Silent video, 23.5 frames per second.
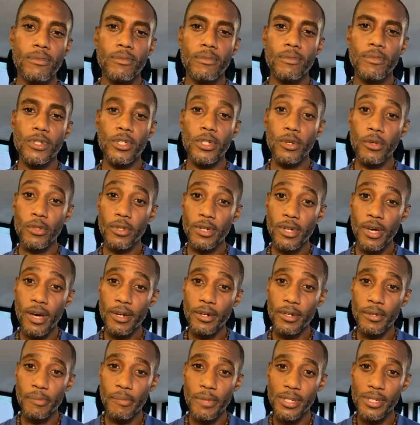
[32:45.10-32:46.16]
to know the daughter,
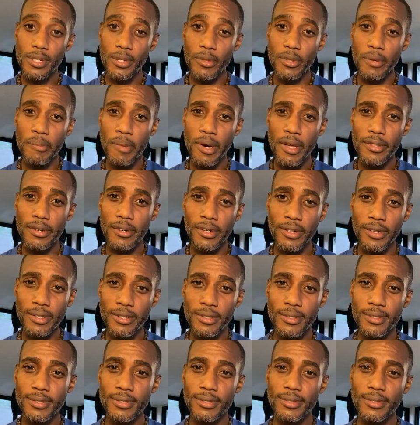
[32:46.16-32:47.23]
you must know the mother.
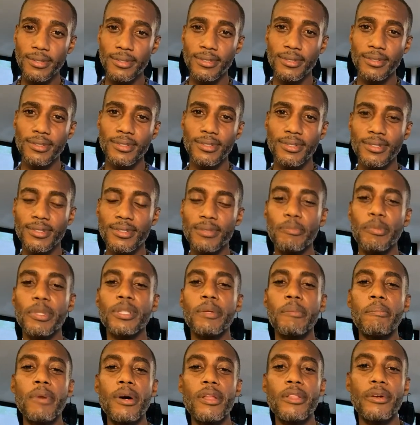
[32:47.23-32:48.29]
But the
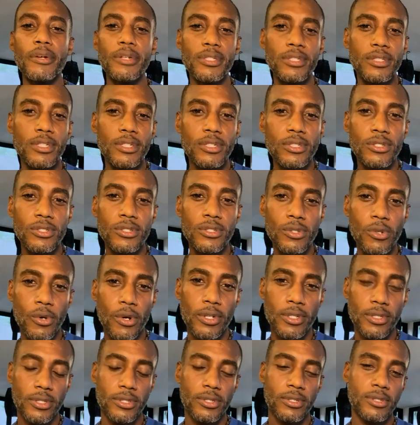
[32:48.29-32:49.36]
mother is the
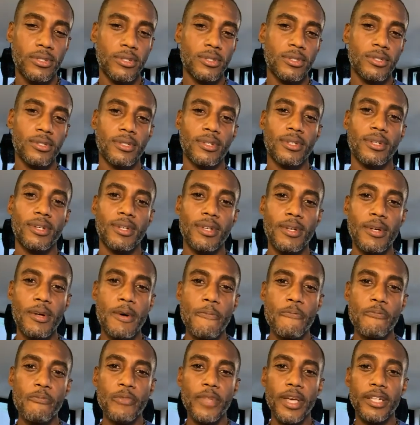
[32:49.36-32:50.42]
source.
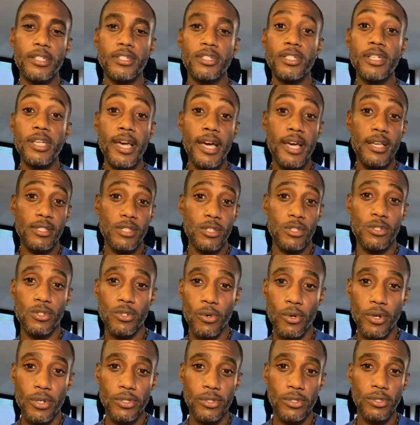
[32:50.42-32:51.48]
And she has a
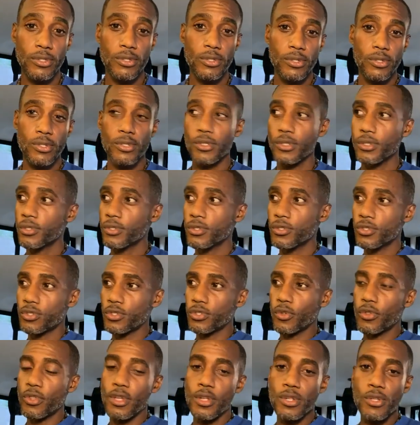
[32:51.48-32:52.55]
source. So
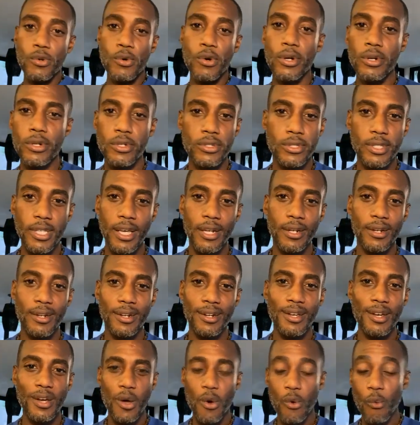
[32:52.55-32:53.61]
then you understand
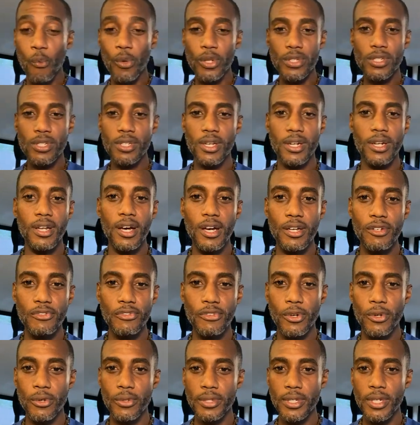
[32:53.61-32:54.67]
what's going to
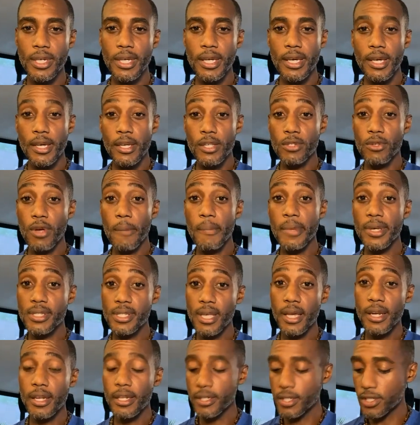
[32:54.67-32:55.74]
unfold. So I'm
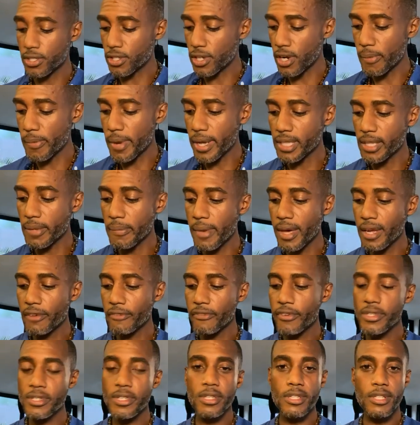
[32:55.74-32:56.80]
excited to share about the
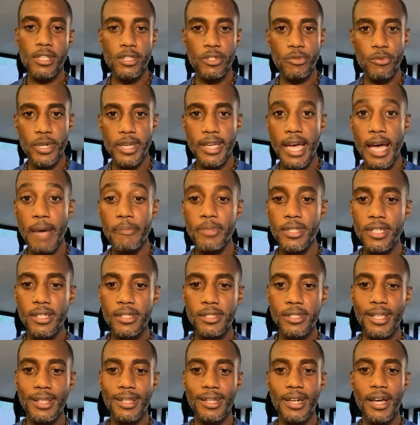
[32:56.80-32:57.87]
metaphysics. Let's recap these,
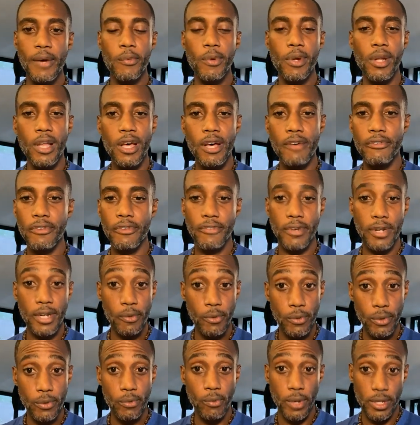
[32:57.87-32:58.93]
and then I would love if
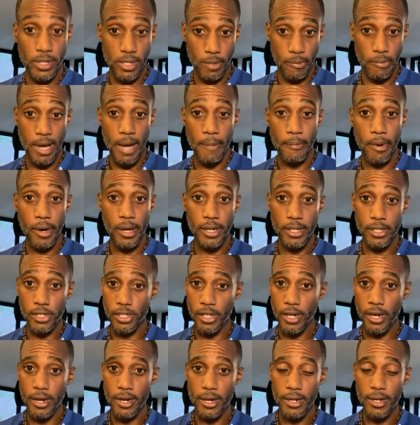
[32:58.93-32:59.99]
anyone wants to pop on and share